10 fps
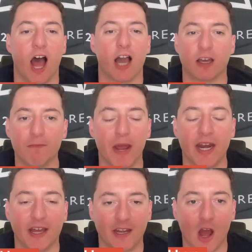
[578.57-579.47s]

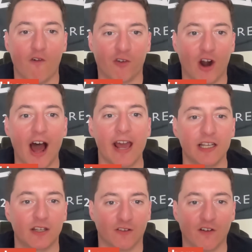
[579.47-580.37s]
Competing, you know, for
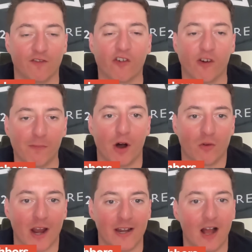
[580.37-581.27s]
eyes for football
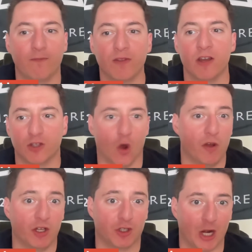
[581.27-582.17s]
right now. Don't we
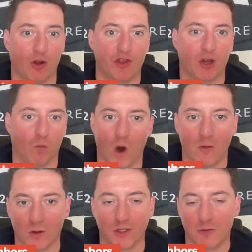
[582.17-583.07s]
just generally think one
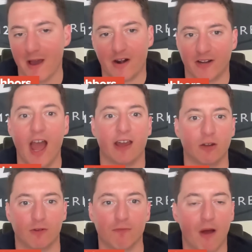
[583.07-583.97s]
would do better? Yeah,
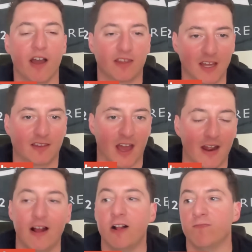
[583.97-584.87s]
you'd probably think that.
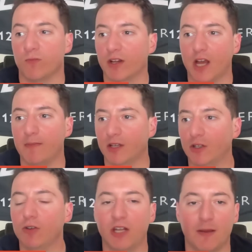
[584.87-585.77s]
When it comes to
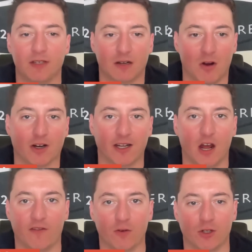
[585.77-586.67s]
two teams in a market, you know,
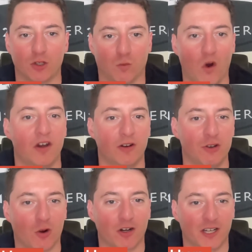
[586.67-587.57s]
there is just one New
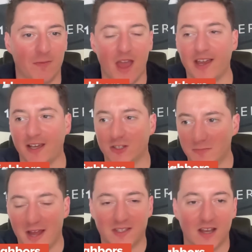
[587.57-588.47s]
York team, Yankees or
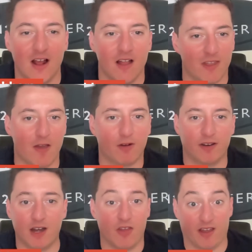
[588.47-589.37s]
Mets, they would,
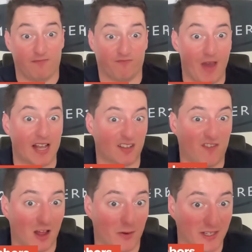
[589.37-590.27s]
you know, they get massive
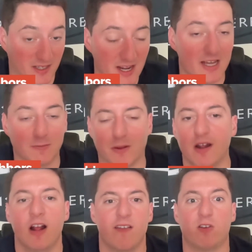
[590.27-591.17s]
followings as it is, but
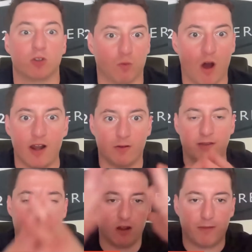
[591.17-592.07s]
there is one, it would be,
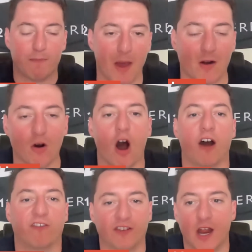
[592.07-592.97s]
you know, it'd be better off.
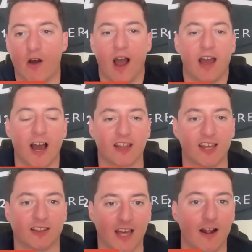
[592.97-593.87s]
You know, I
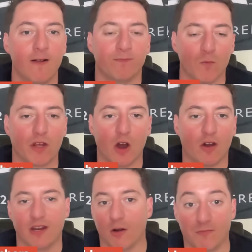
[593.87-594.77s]
think that we can all,
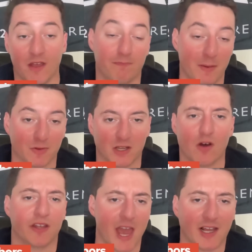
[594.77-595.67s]
you know, and people say, well,
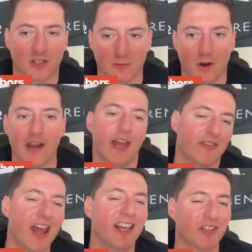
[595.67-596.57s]
the Yankees are the brand. Yeah,
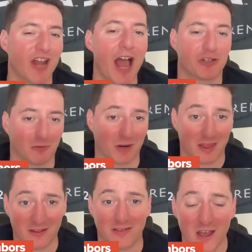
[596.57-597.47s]
Yankees are a national
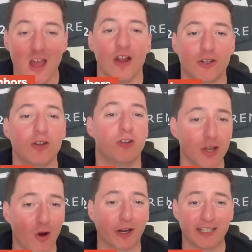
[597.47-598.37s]
brand. Dude, New
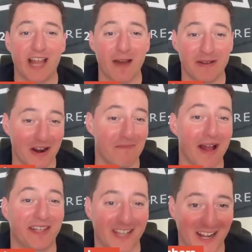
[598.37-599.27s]
York is damn near a
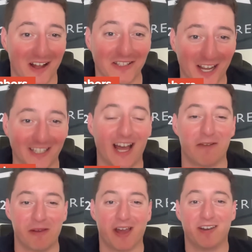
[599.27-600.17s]
Met city. I'll tell you
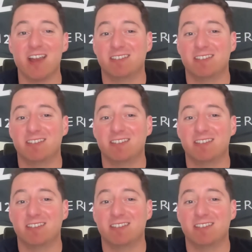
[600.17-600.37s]
that, man.